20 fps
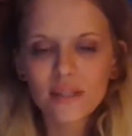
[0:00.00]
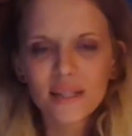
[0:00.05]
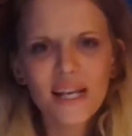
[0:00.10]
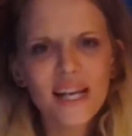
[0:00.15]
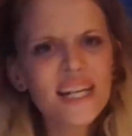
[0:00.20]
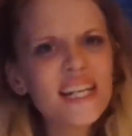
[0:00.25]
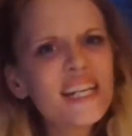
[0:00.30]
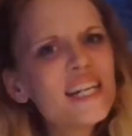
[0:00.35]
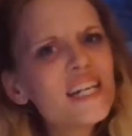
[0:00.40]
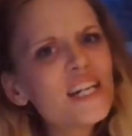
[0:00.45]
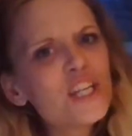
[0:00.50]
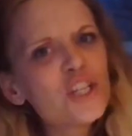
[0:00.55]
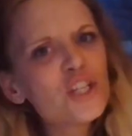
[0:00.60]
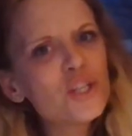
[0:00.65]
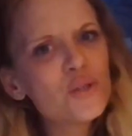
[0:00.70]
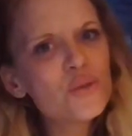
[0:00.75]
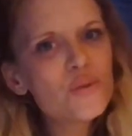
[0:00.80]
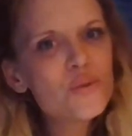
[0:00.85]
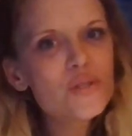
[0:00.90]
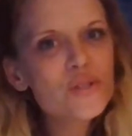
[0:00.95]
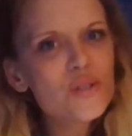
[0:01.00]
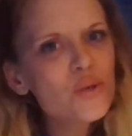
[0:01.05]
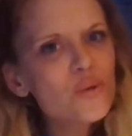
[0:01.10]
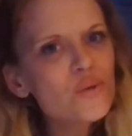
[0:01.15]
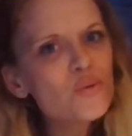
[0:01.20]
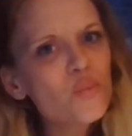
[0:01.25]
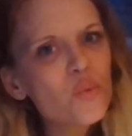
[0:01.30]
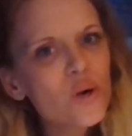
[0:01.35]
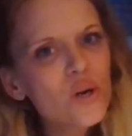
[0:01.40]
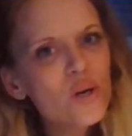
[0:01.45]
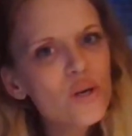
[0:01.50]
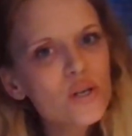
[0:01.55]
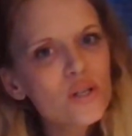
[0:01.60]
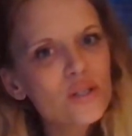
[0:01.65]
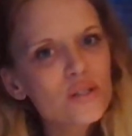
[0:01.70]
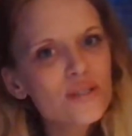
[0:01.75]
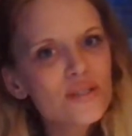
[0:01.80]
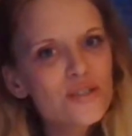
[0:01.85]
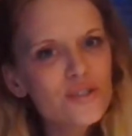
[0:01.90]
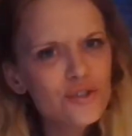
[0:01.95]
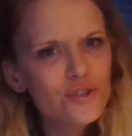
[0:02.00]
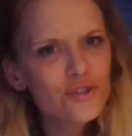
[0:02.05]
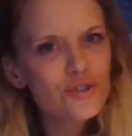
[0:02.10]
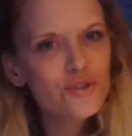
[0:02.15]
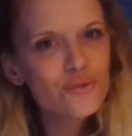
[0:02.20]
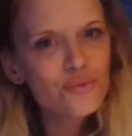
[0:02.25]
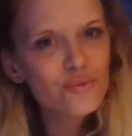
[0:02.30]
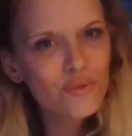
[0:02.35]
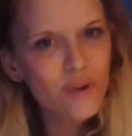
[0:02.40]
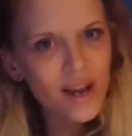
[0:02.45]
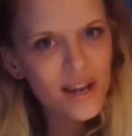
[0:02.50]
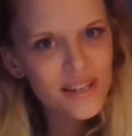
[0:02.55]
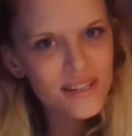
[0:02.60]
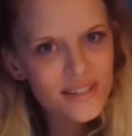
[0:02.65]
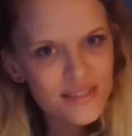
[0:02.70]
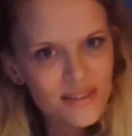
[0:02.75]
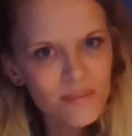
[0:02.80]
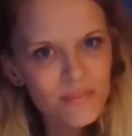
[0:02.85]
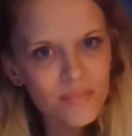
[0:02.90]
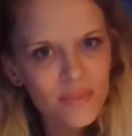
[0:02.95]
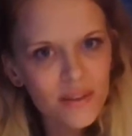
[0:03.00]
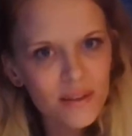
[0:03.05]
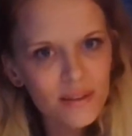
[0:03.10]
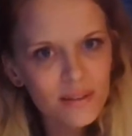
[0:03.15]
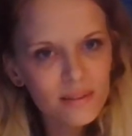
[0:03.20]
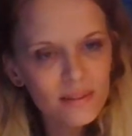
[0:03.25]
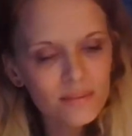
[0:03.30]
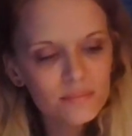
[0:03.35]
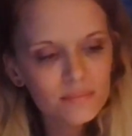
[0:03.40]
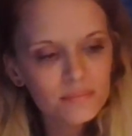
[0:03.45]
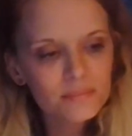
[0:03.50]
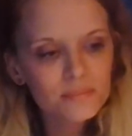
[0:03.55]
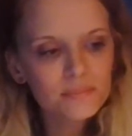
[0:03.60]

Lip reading: I needed to use those words to write something.